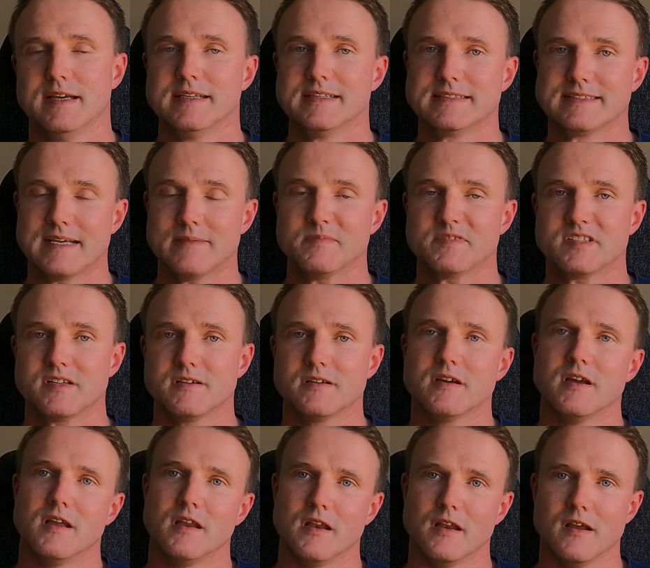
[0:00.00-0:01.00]

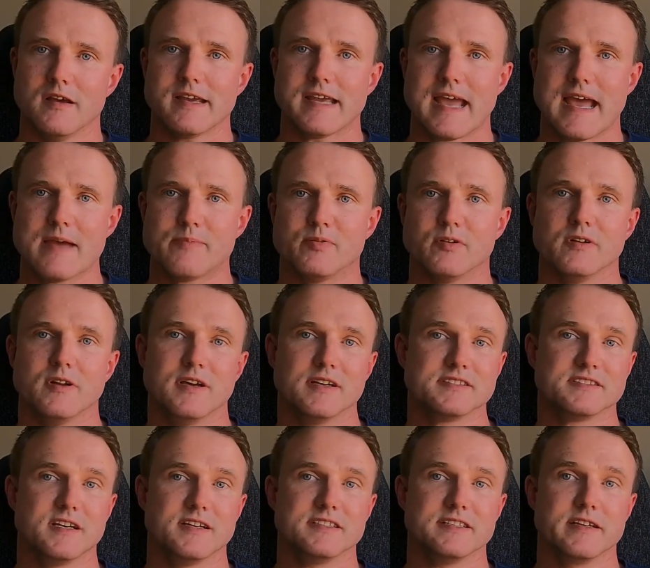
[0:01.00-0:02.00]
Samsung, like Apple, are
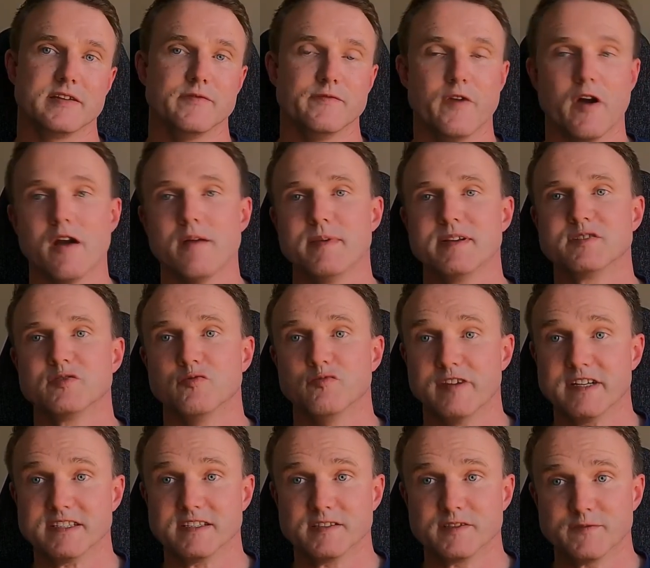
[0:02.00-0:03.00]
citing environmental
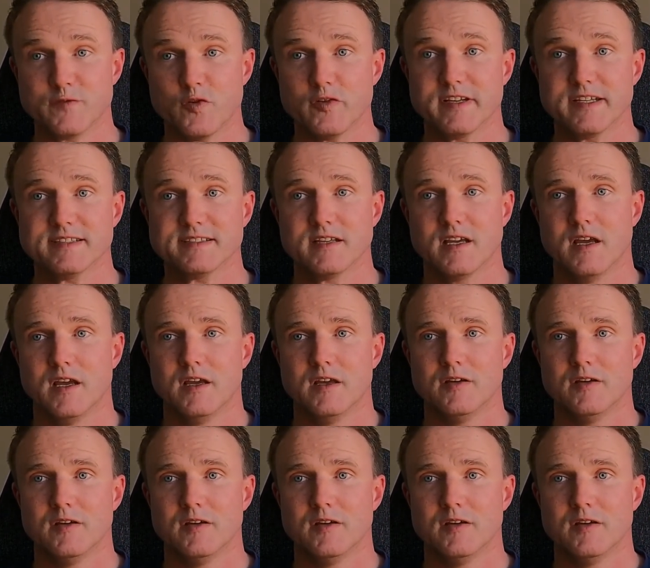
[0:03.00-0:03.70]
reasons for this,